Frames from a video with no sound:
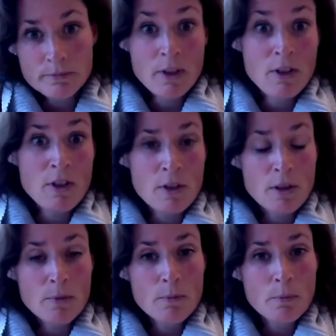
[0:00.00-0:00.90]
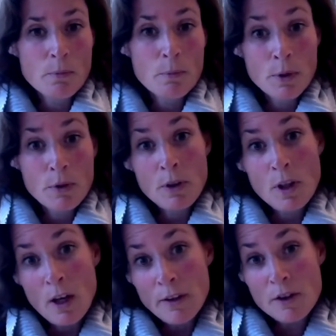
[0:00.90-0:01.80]
It's easy. But the
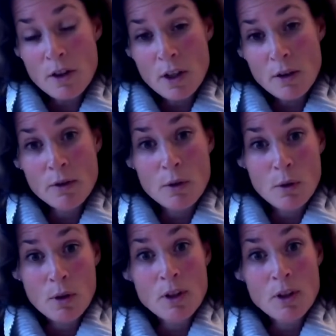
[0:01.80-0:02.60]
other side of the coin